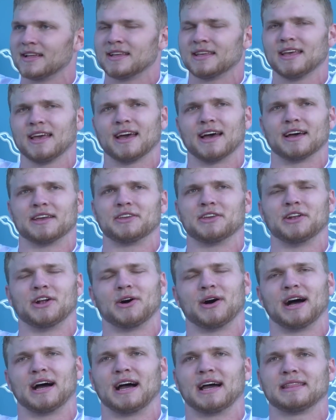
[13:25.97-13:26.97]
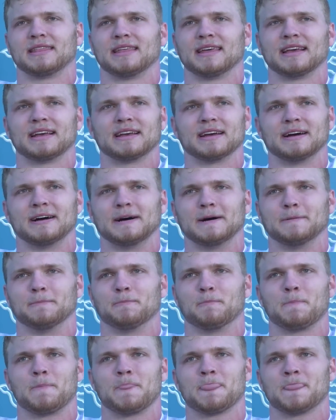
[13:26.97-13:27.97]
Yeah, you know, I think
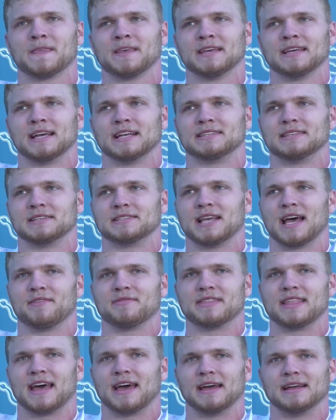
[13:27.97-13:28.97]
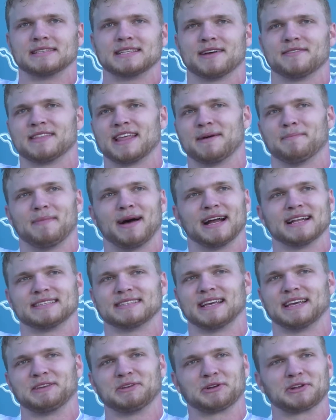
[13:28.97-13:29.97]
it's having that
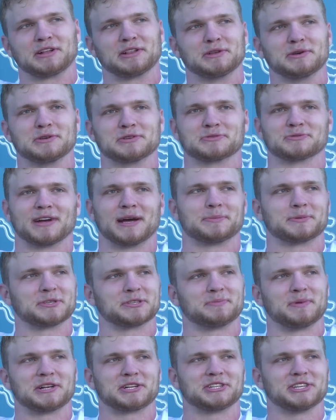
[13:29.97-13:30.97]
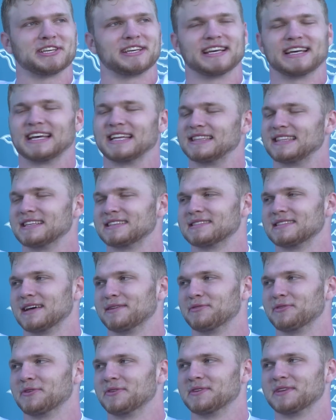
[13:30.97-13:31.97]
mindset. You're going to lose reps, especially at this
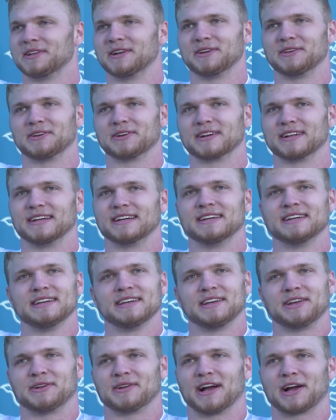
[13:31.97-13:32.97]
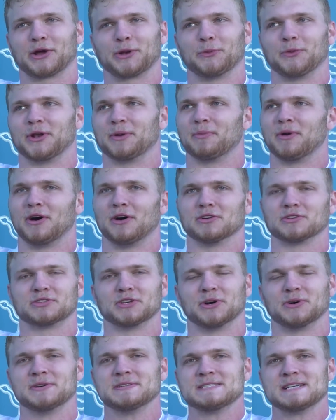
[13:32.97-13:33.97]
level. You know, you're not going to win them all.
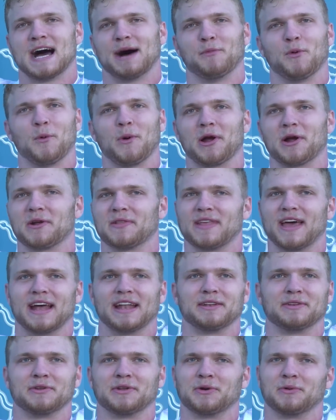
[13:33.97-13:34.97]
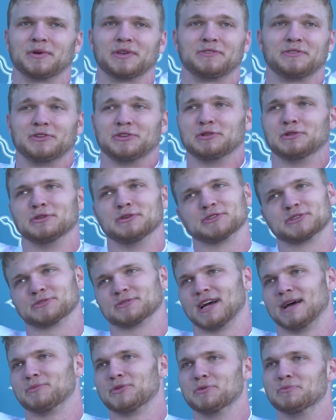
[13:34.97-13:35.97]
So I'm aware of that. And, you know, if you do lose a
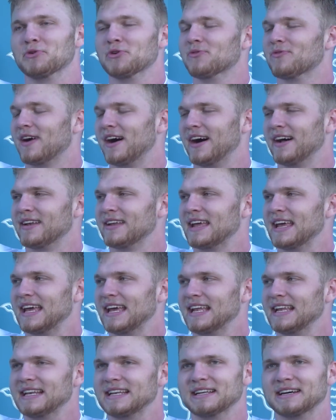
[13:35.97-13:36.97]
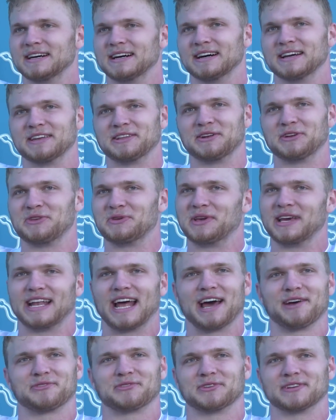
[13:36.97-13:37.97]
rep, you move on and, you know, you get
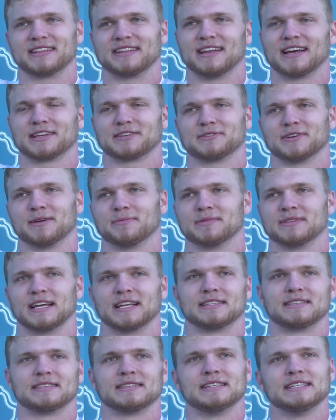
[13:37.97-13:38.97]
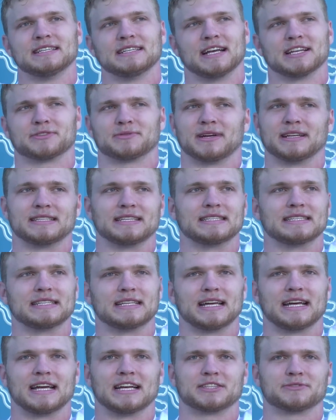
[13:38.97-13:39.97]
after it the next rep. And that's what I did
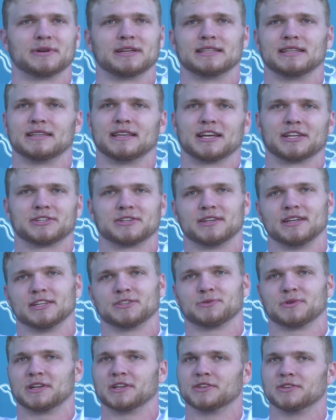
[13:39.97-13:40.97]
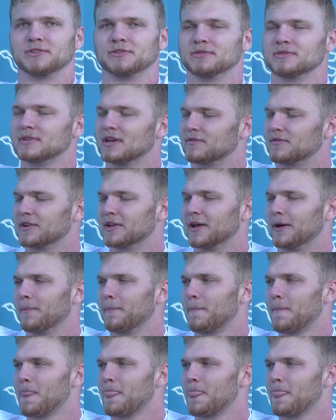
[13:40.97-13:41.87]
today. That's what I did yesterday. That's what I do every day.